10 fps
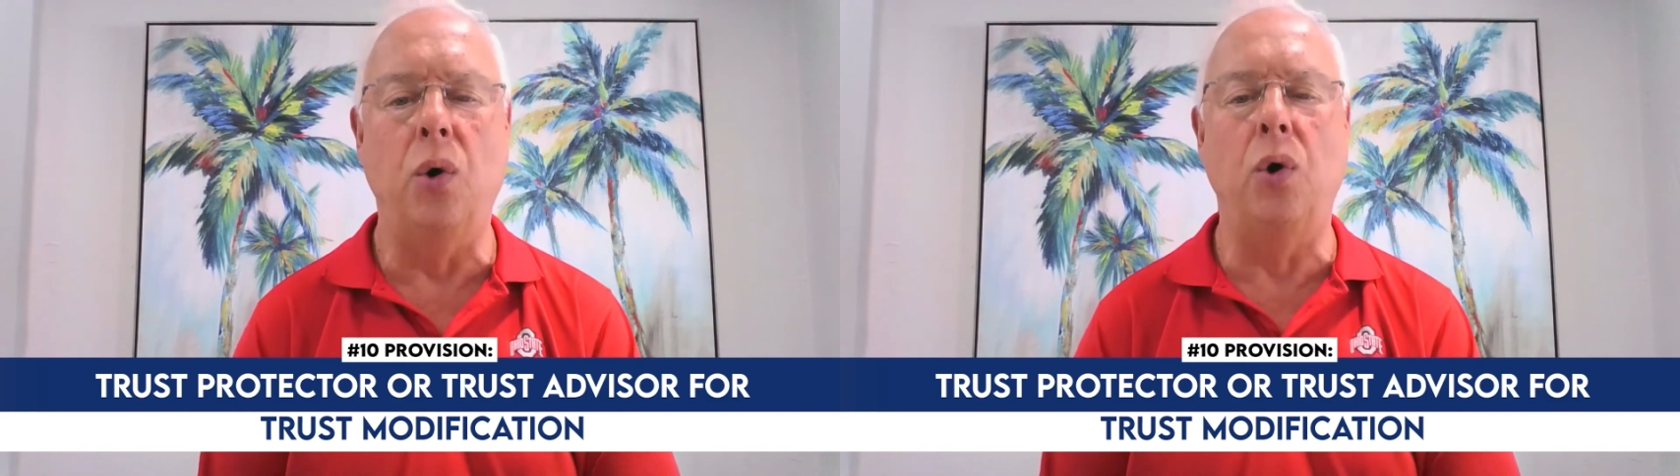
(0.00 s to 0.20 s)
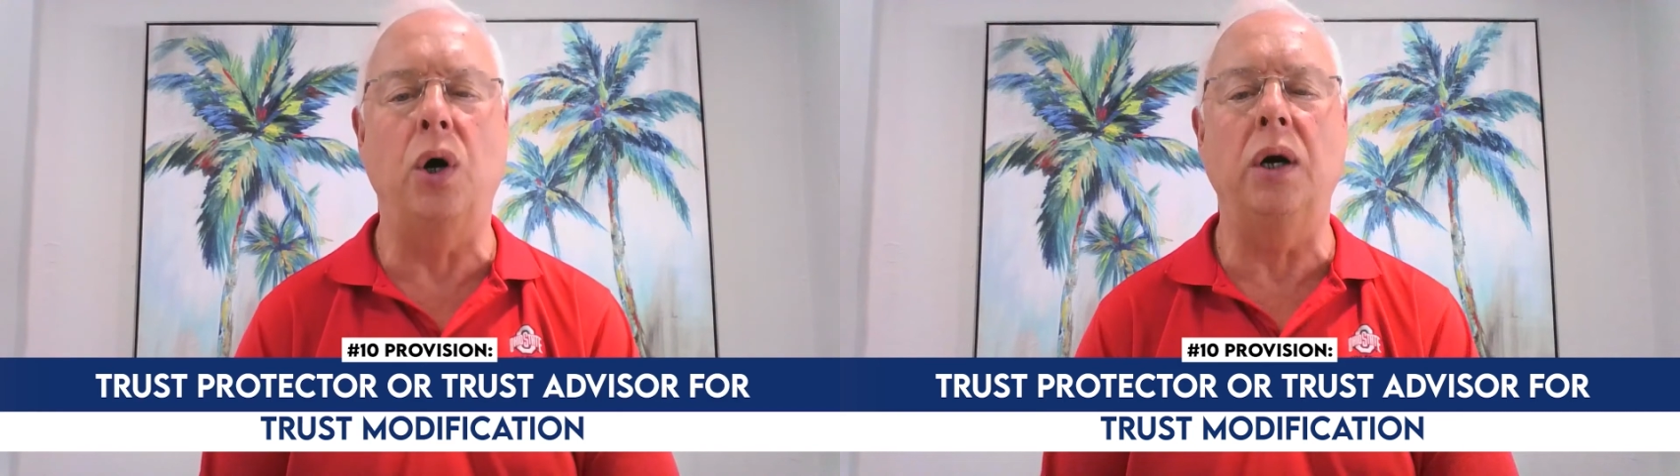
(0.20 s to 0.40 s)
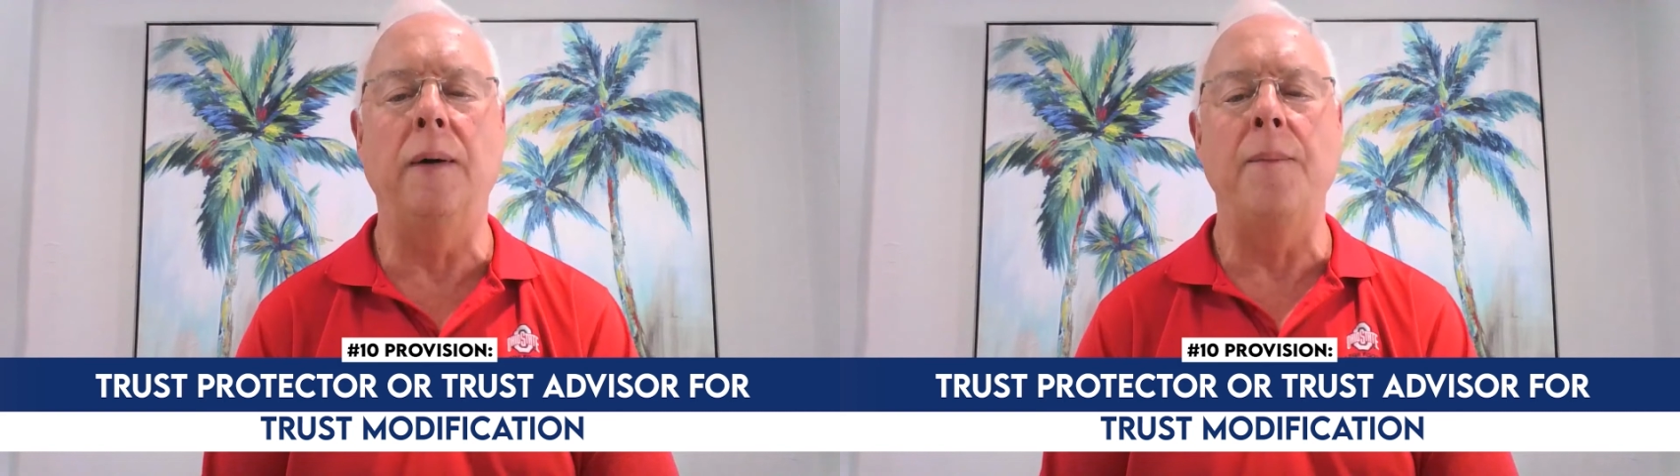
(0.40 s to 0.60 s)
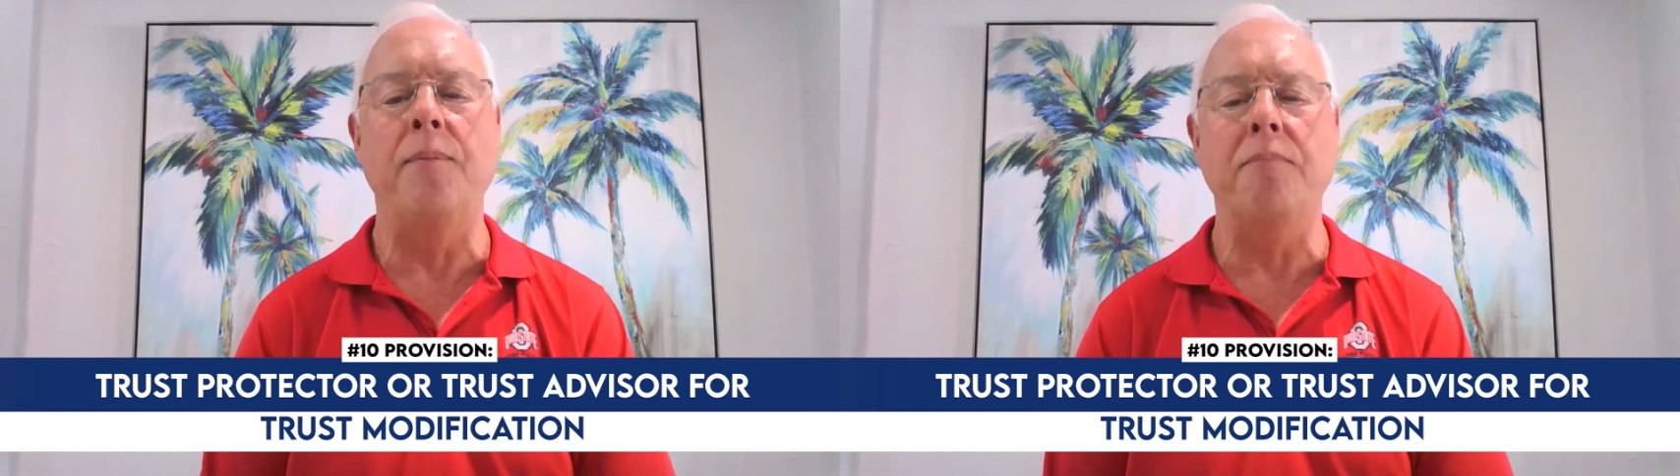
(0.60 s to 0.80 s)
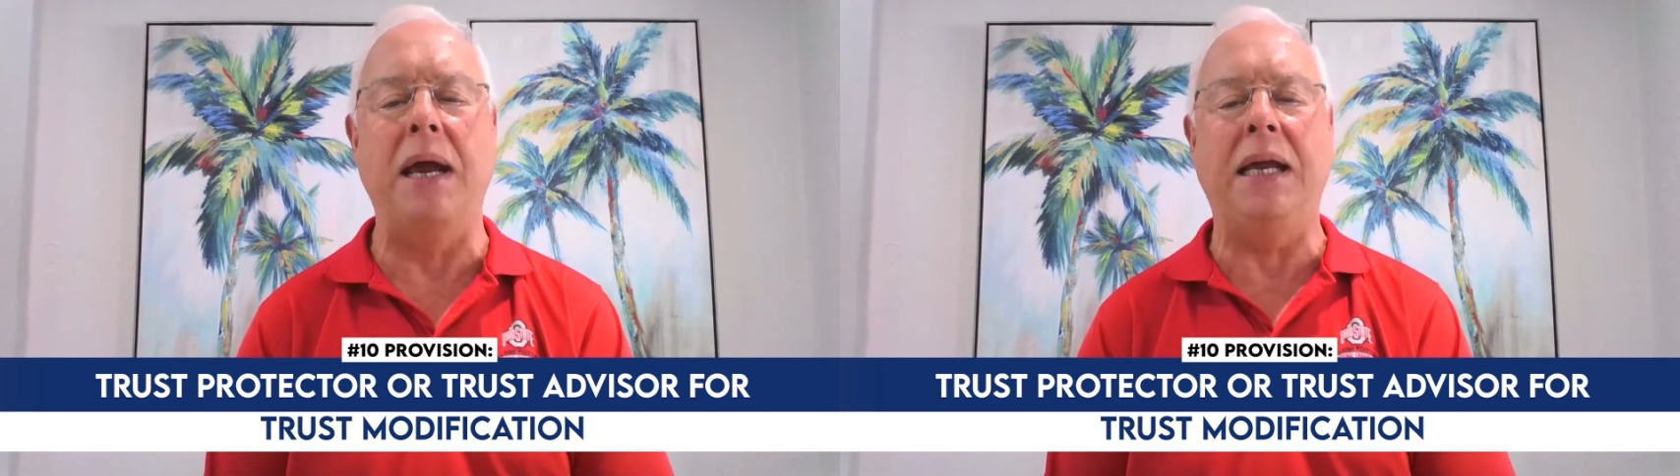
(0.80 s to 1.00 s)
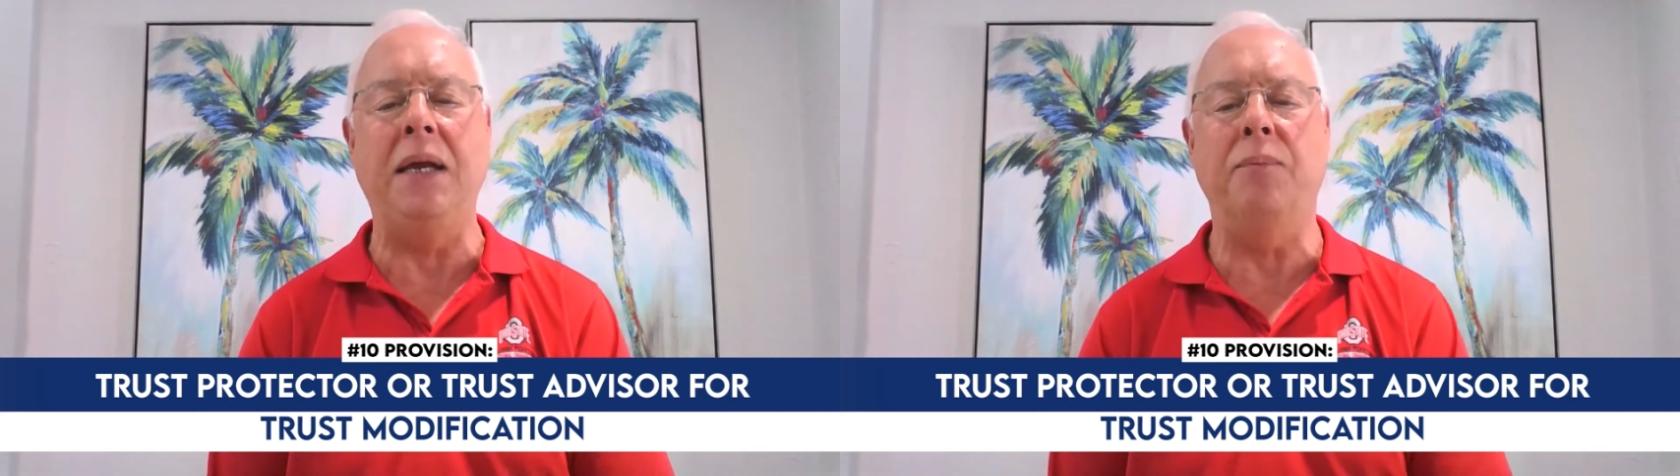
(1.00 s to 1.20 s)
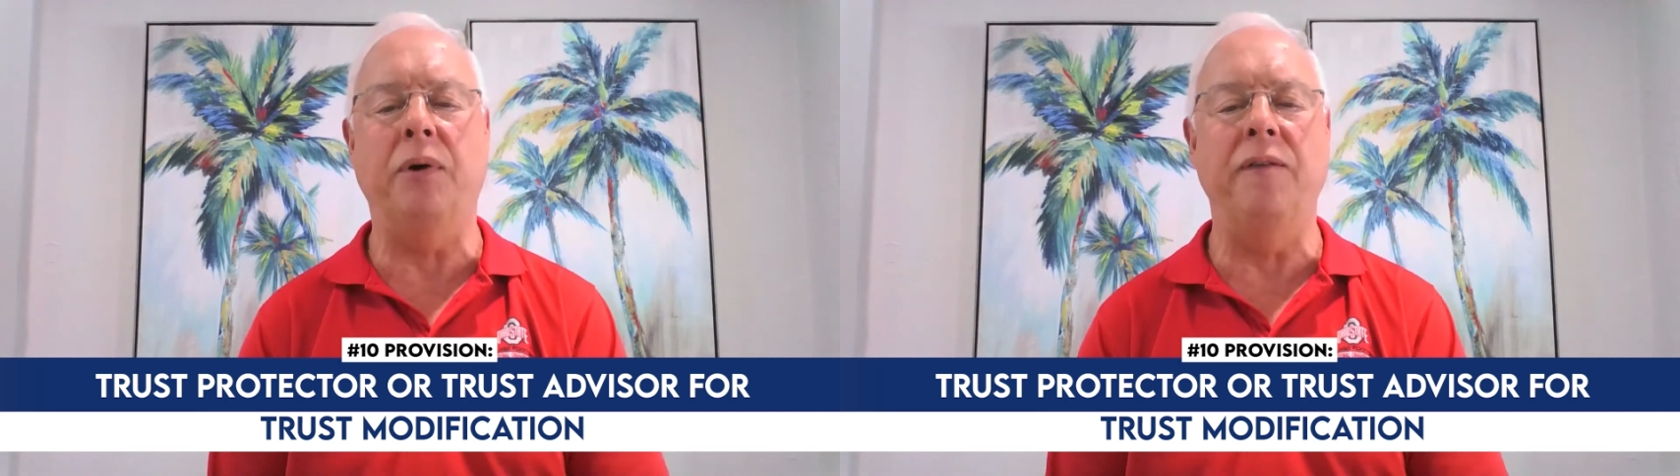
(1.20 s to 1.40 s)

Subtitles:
or making